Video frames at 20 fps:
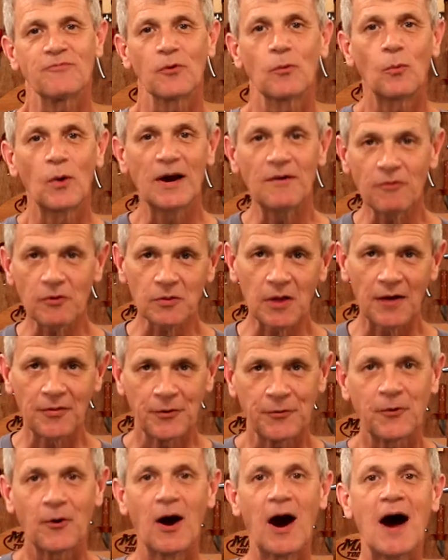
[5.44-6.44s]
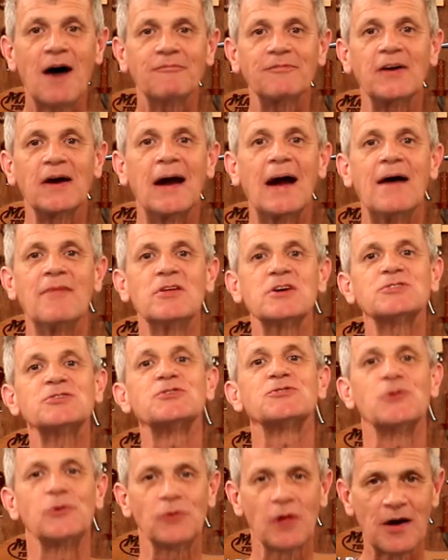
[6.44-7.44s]
for Weaver Leathercraft, and this
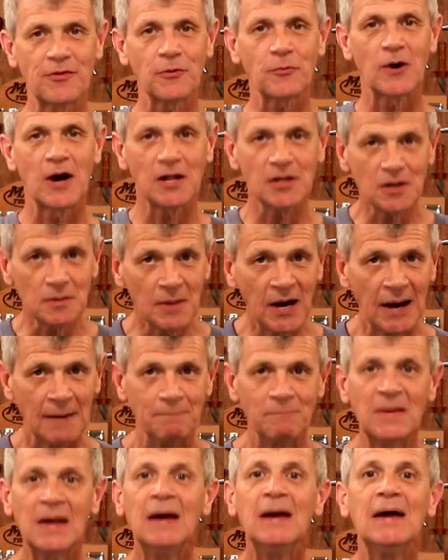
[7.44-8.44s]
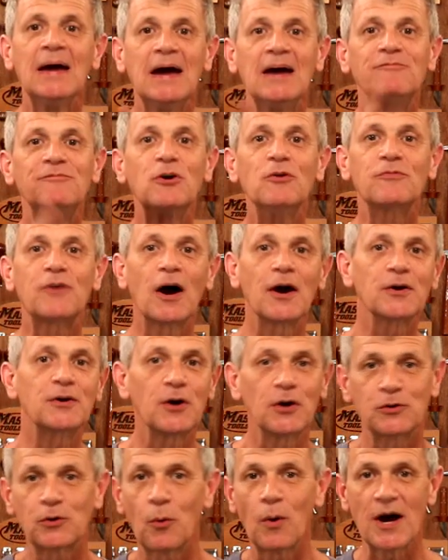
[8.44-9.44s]
is the Leather Element. If you've got a
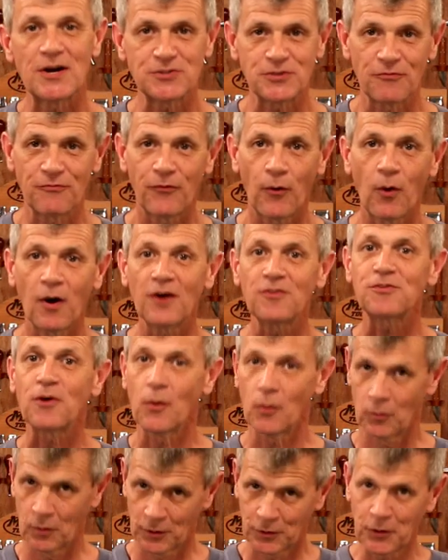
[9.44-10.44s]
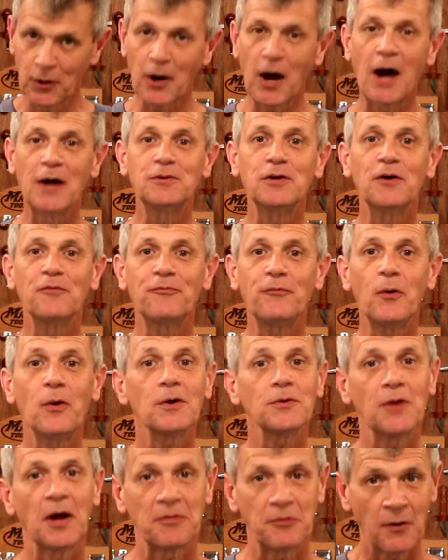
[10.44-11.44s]
good question for us or a good idea for
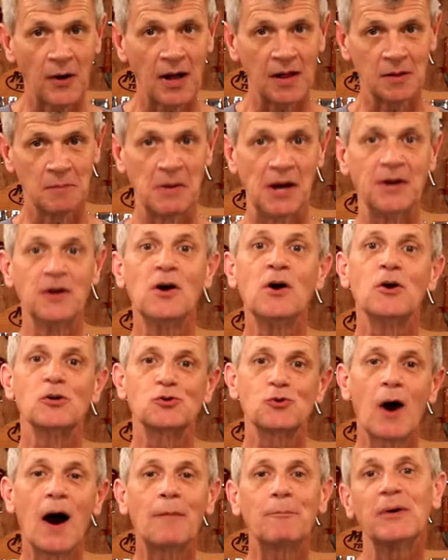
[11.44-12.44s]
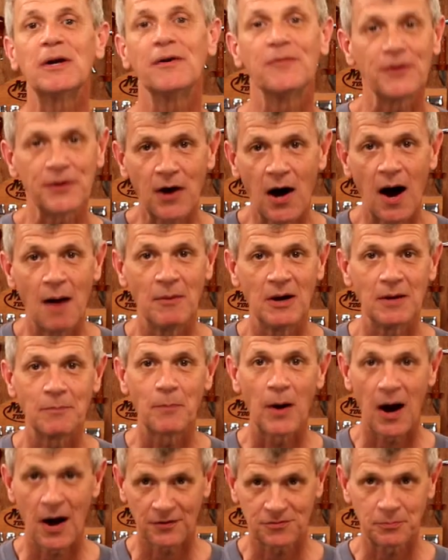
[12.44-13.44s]
a leather element, drop it in the comment
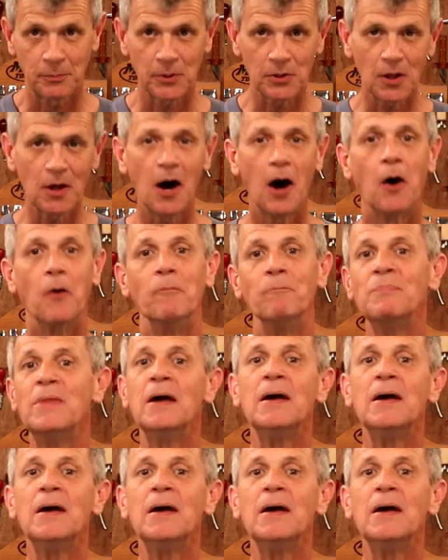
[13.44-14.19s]
box below.